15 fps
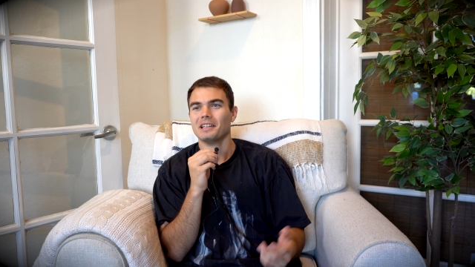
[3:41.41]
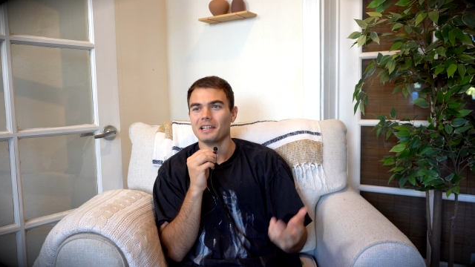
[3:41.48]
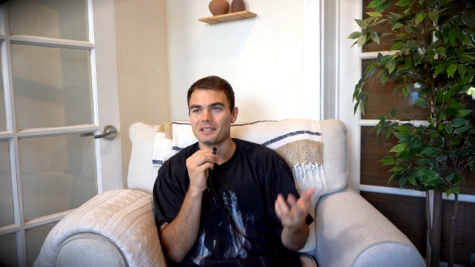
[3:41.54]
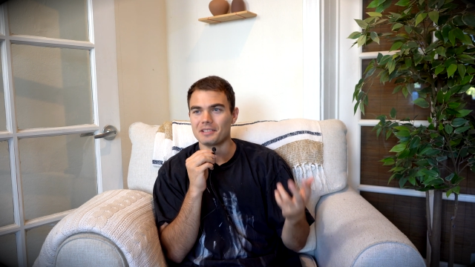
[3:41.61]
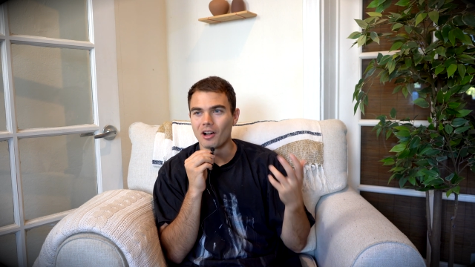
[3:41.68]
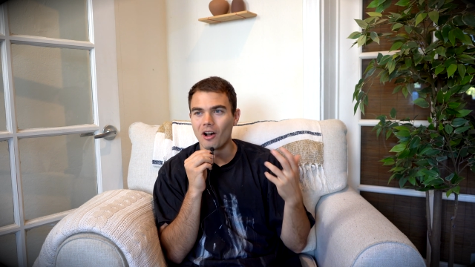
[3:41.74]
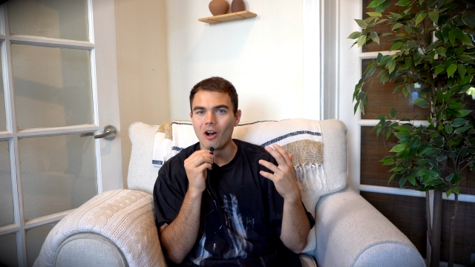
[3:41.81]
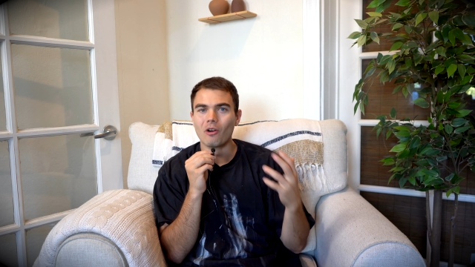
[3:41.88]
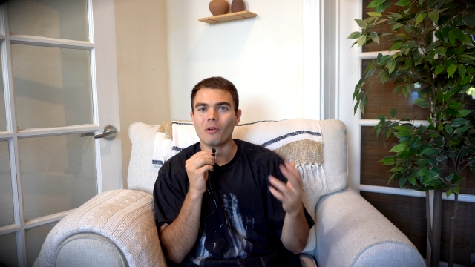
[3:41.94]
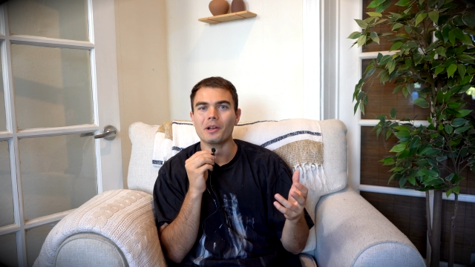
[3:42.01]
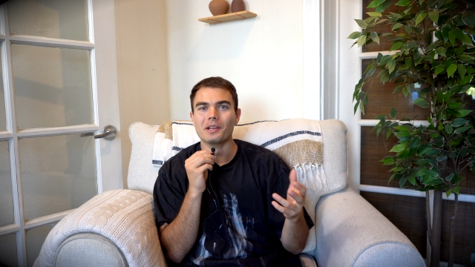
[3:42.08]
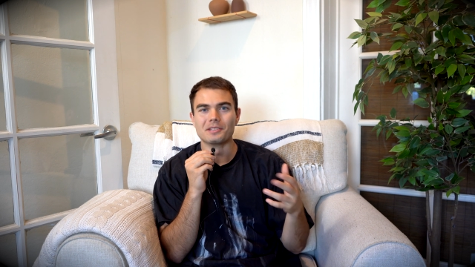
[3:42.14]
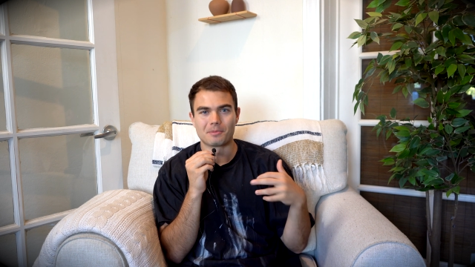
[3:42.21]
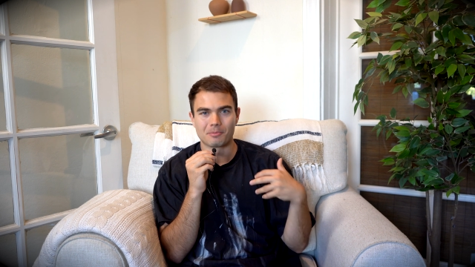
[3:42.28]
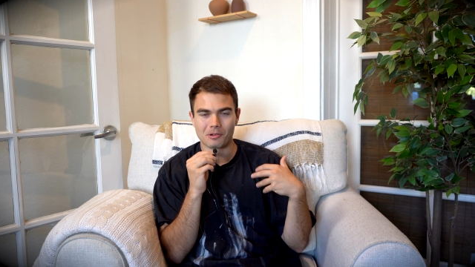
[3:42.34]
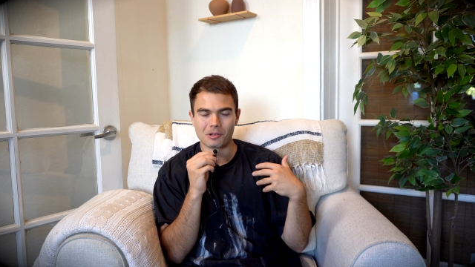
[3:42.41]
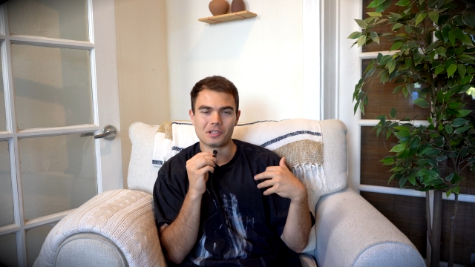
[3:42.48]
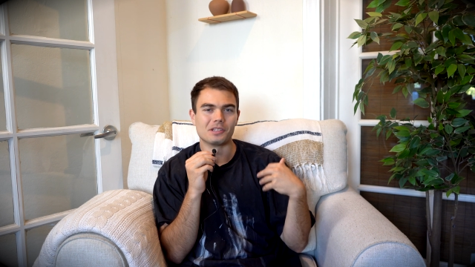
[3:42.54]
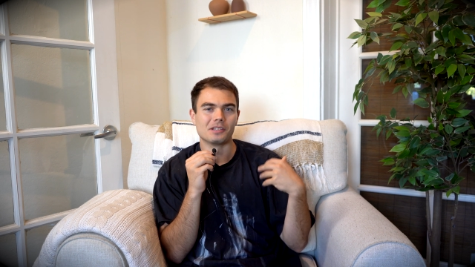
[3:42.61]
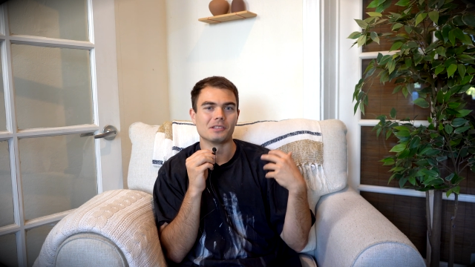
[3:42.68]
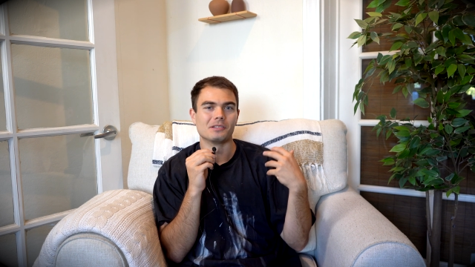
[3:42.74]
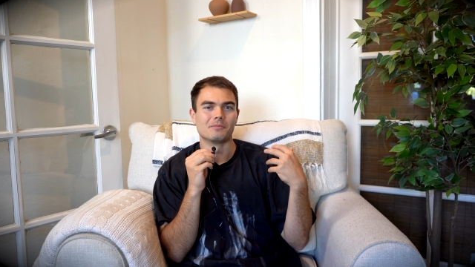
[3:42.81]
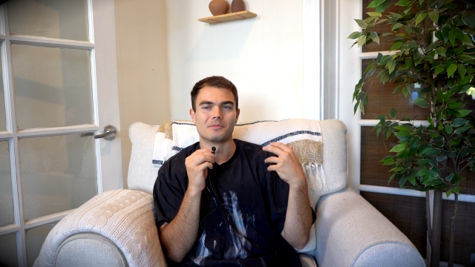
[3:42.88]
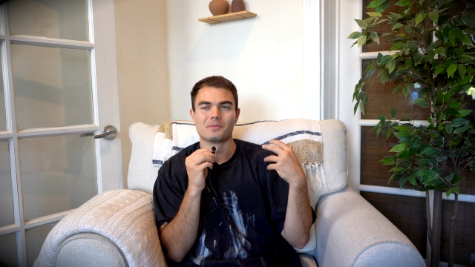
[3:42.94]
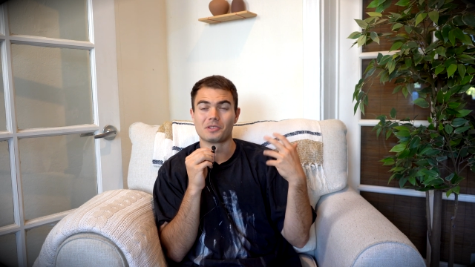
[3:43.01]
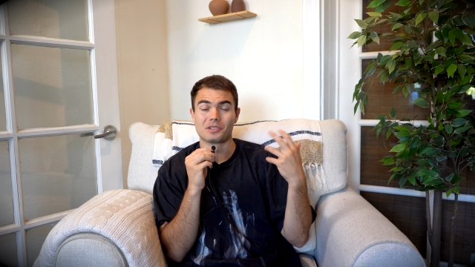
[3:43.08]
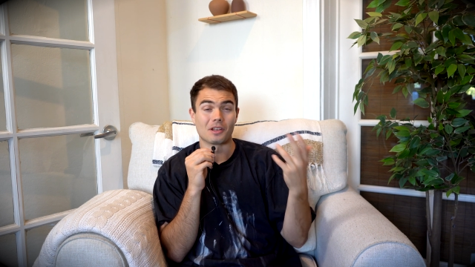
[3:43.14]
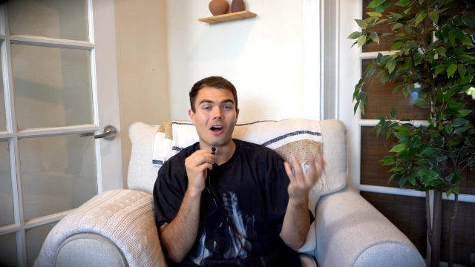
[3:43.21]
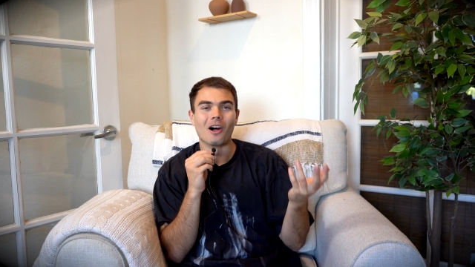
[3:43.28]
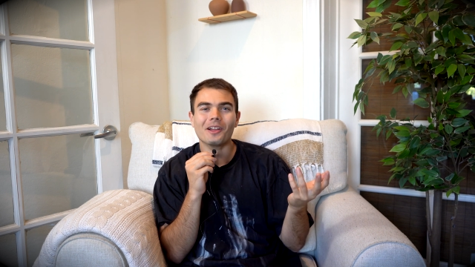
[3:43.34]
It's always pretty
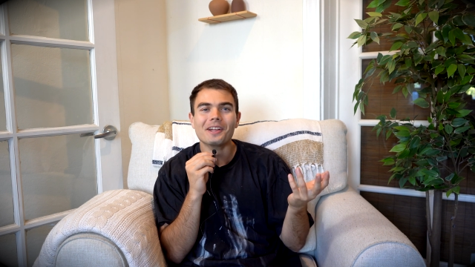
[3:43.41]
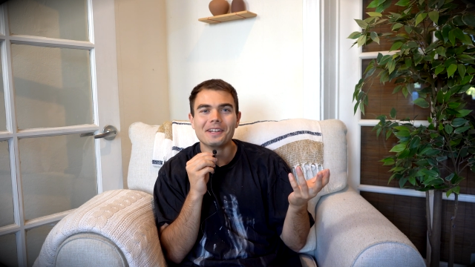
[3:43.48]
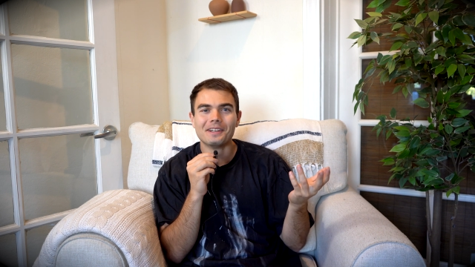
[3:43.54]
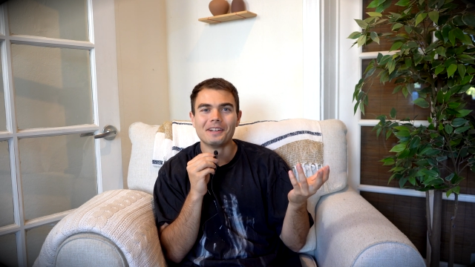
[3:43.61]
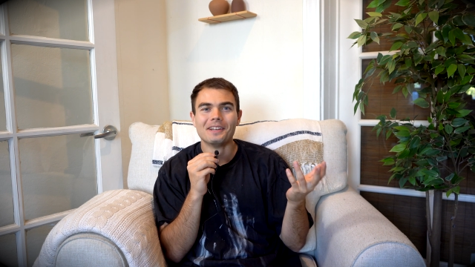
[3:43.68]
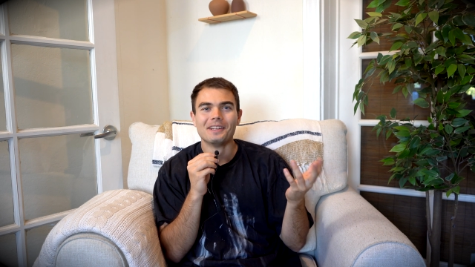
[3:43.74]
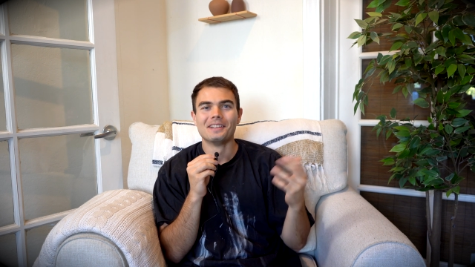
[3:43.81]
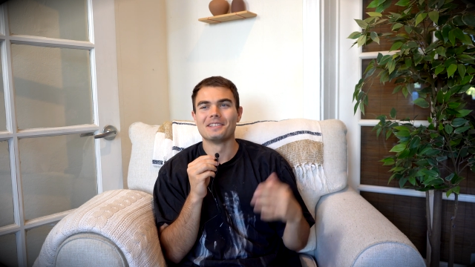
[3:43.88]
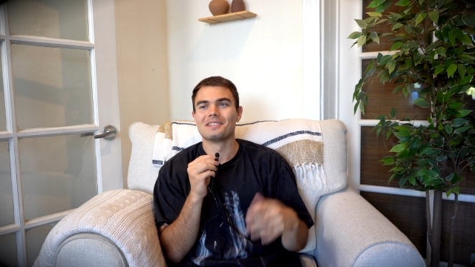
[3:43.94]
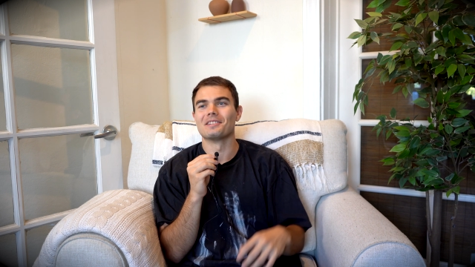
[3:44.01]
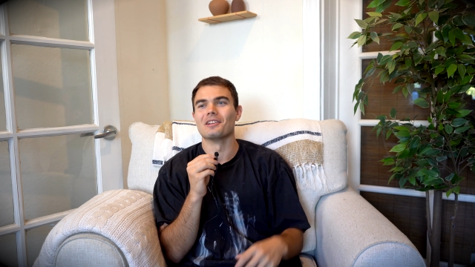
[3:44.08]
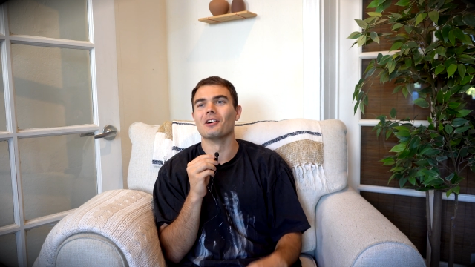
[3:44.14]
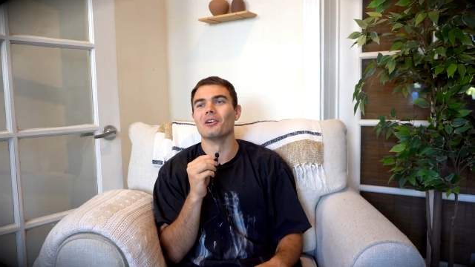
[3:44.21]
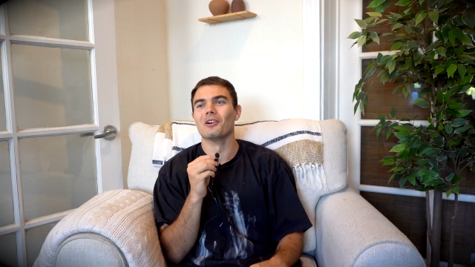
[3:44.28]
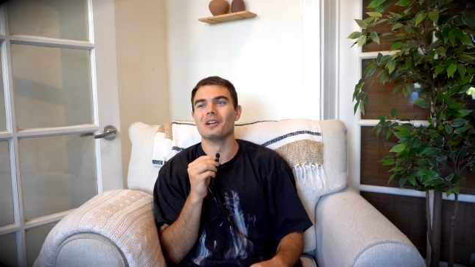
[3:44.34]
solid. So